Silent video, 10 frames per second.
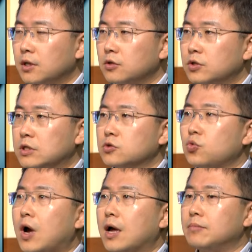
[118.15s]
to
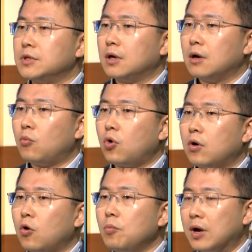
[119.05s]
describe the
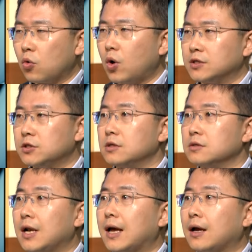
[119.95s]
more open
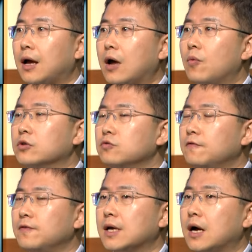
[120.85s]
questions, like I want to
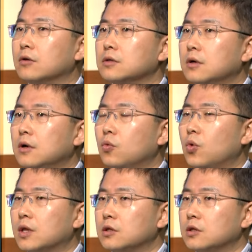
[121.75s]
figure out what are the